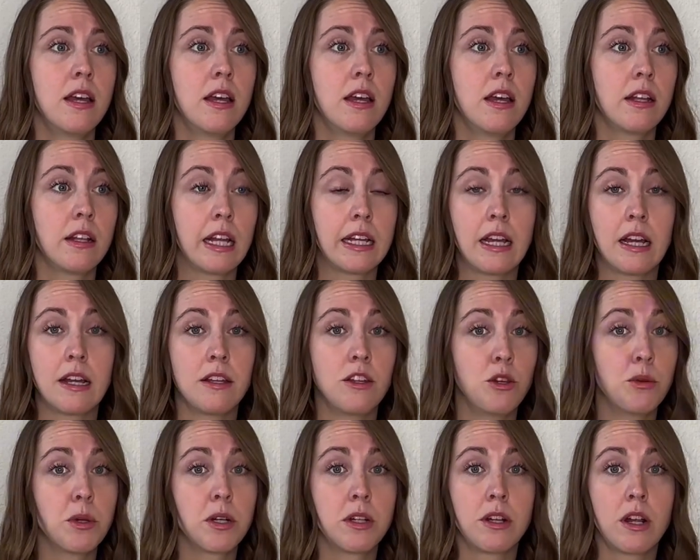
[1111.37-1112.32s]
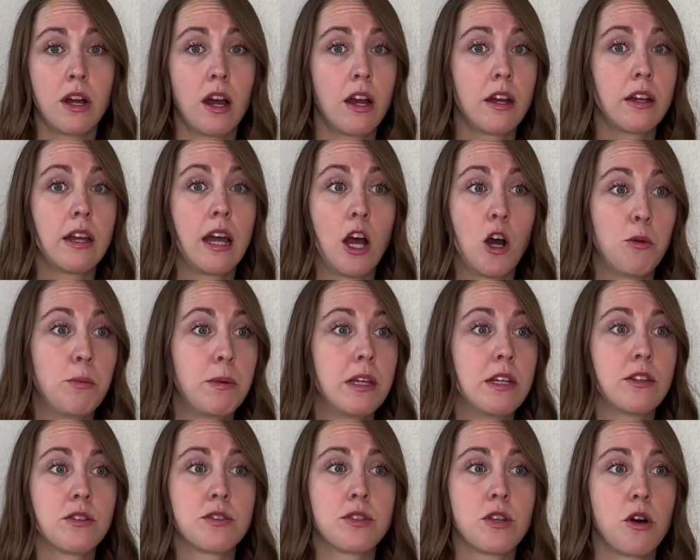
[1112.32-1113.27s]
like you are not helping
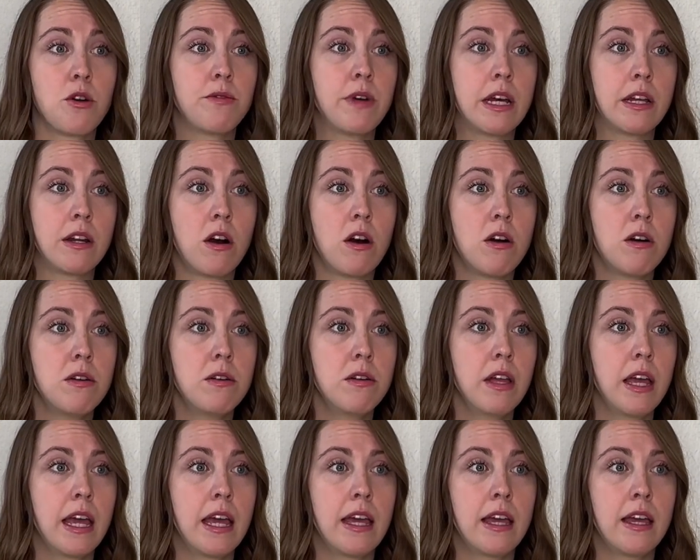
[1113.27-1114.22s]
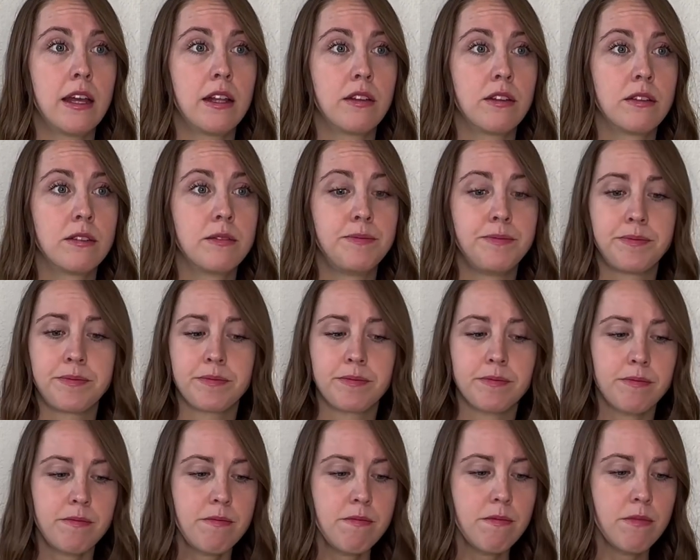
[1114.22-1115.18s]
yourself at all. And
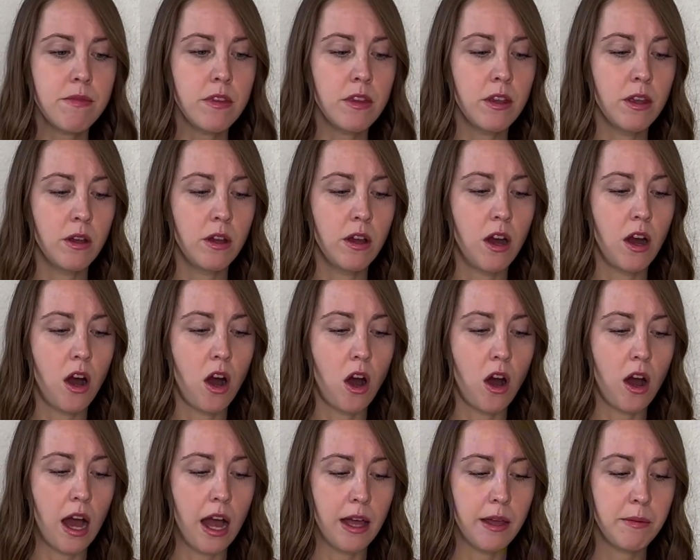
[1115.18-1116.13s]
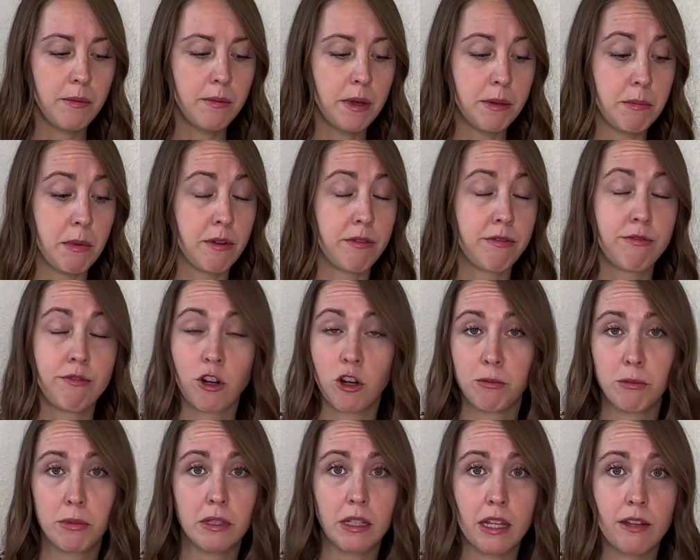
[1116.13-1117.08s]
I am a firm
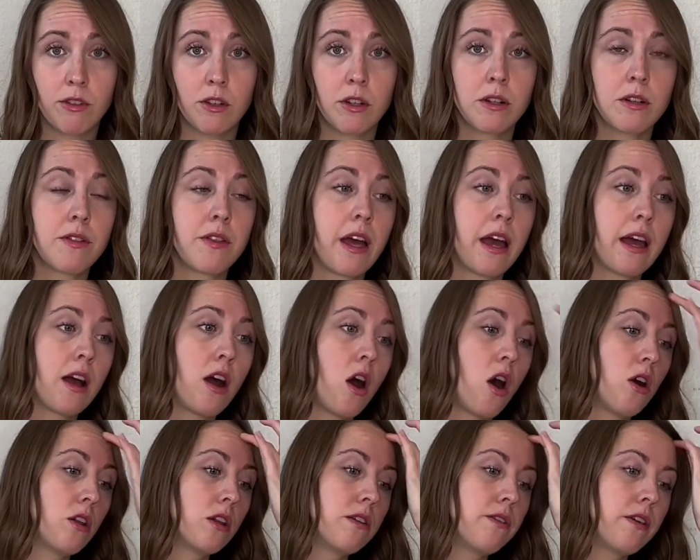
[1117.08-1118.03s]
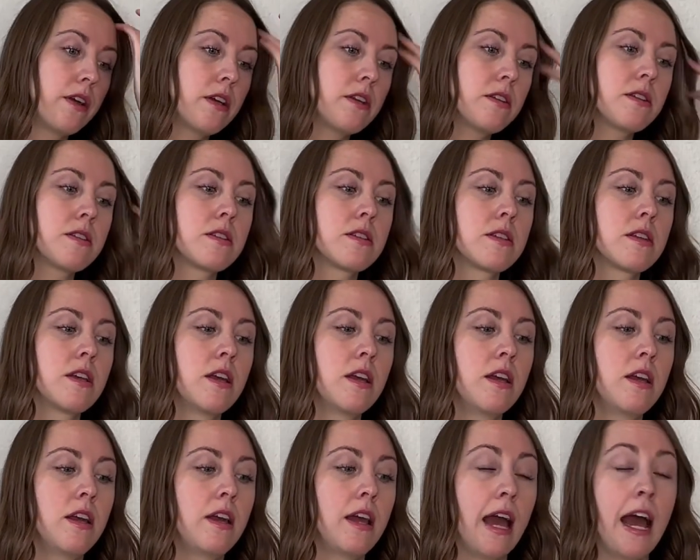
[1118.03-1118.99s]
believer that all of us
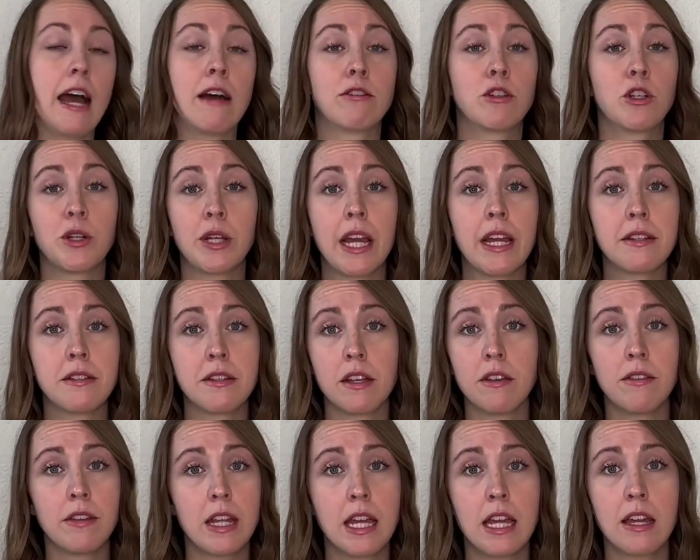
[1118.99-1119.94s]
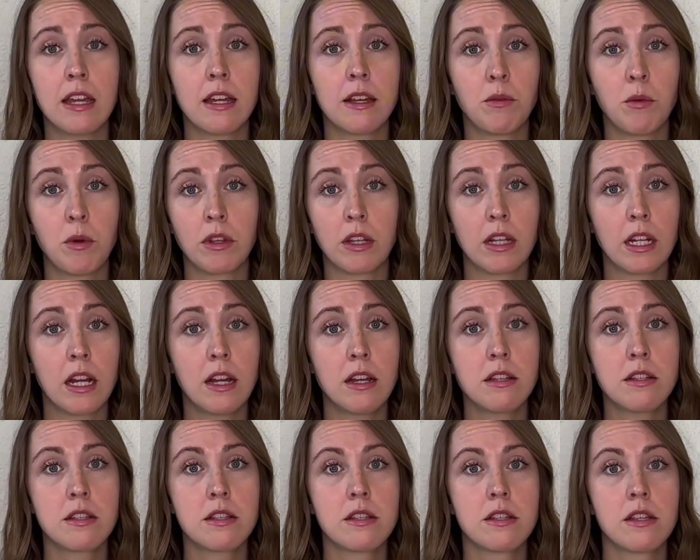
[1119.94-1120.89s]
have creativity within
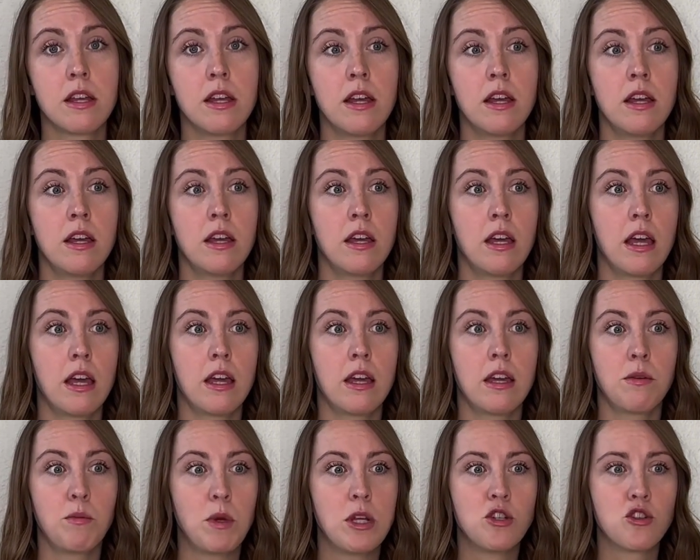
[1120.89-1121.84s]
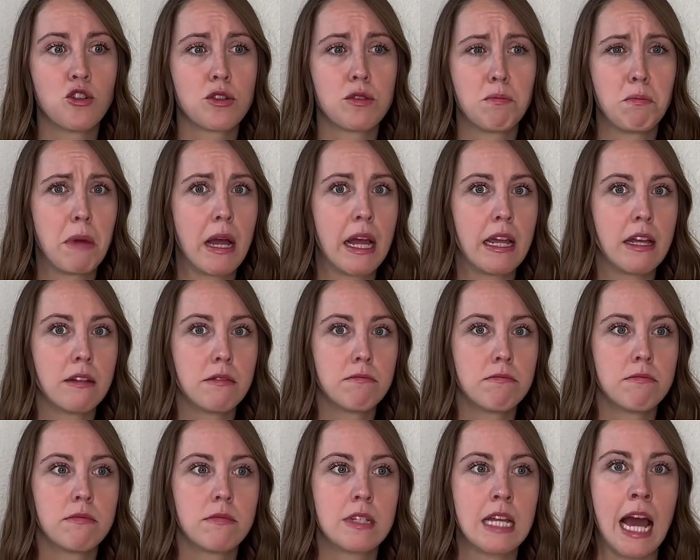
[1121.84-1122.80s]
us. We just might
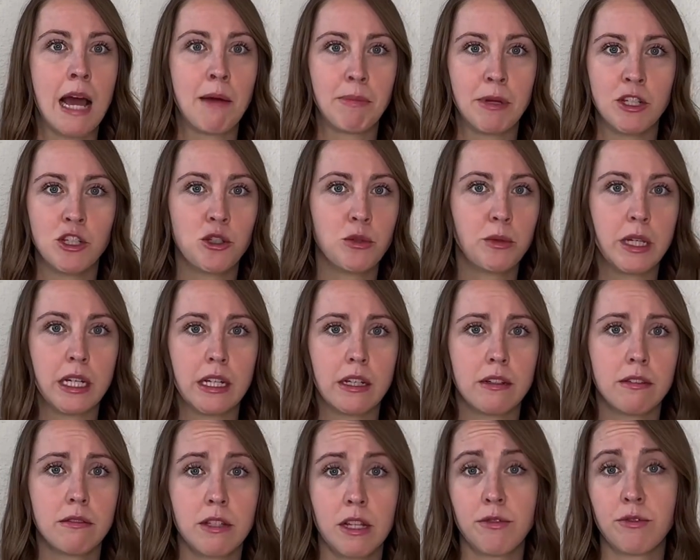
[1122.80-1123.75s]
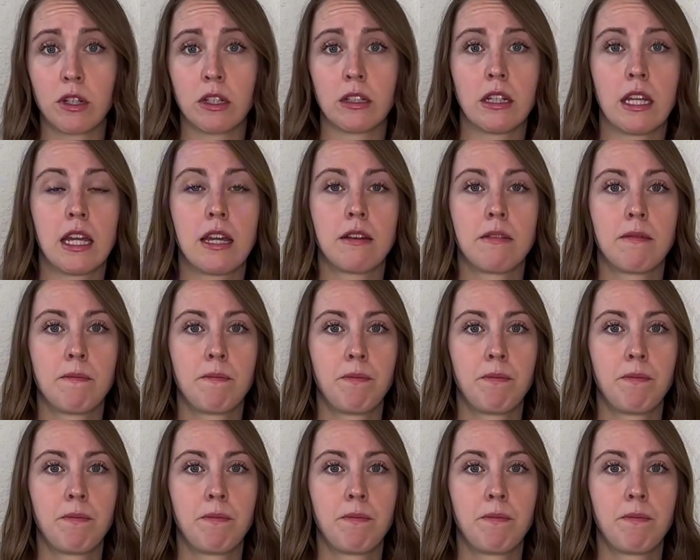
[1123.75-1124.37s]
tap into it differently.